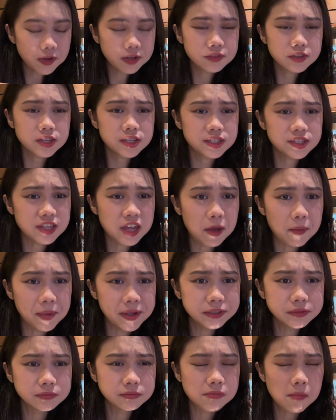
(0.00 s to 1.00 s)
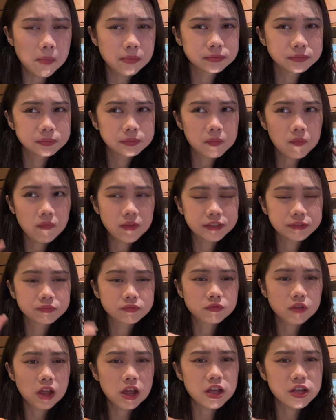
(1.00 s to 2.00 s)
This salmon
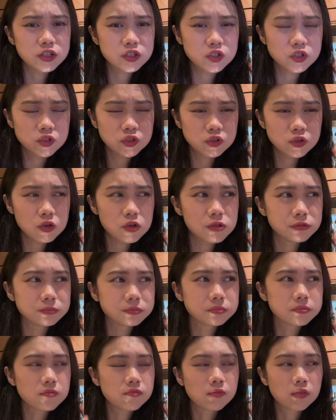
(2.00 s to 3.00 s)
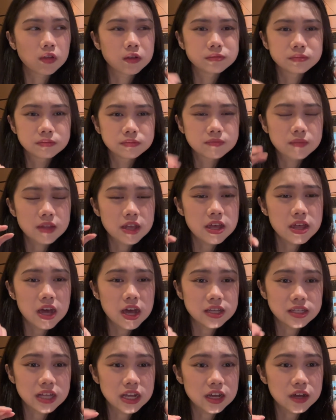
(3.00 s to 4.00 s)
is so... it
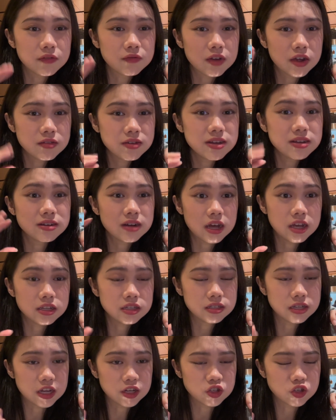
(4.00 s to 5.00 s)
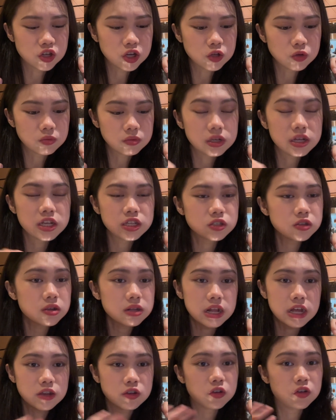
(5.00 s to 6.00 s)
has like a very nice texture to it. It's
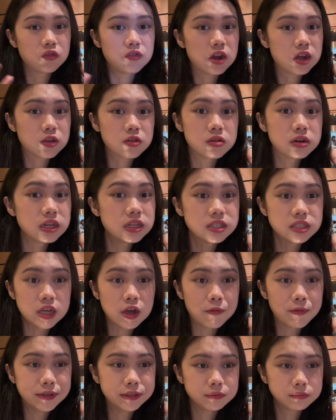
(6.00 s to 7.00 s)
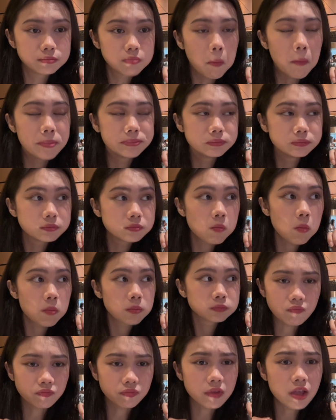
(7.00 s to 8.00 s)
not like your regular salmon.
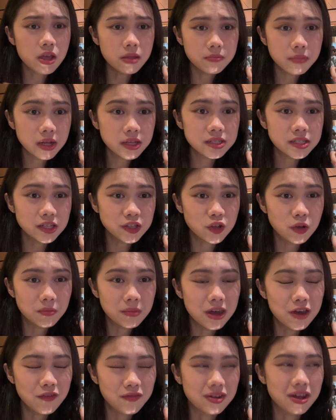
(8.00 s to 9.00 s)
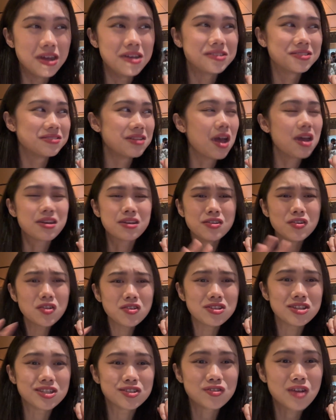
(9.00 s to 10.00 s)
It melts in your mouth, guys. I
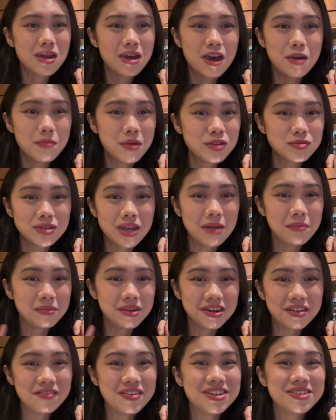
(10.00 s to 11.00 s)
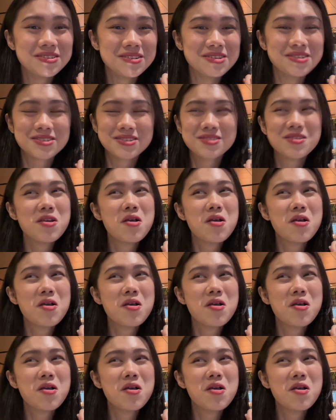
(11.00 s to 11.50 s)
cannot describe how much I'm loving this.